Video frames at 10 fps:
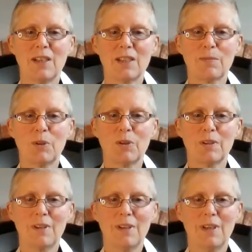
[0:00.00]
That's more,
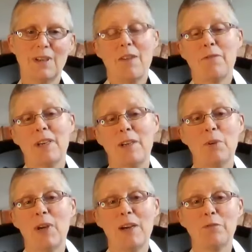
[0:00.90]
I find it
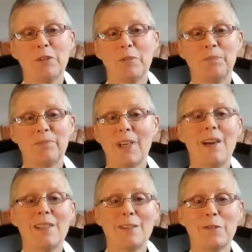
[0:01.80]
more helpful.
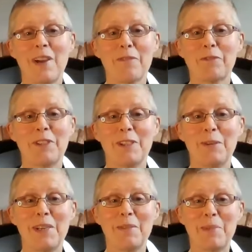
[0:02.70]
I sort of have to
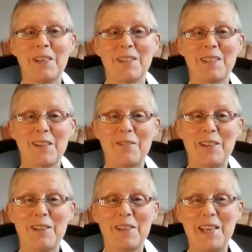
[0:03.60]
do it because so that
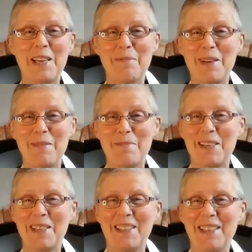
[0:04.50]
you can hear me,
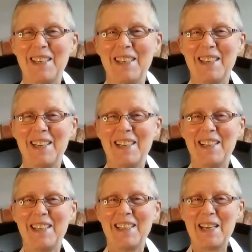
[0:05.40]
but
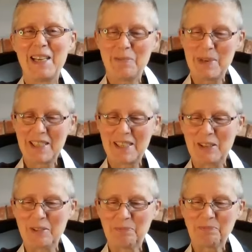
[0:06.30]
yeah, best
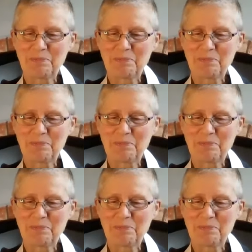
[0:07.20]
not.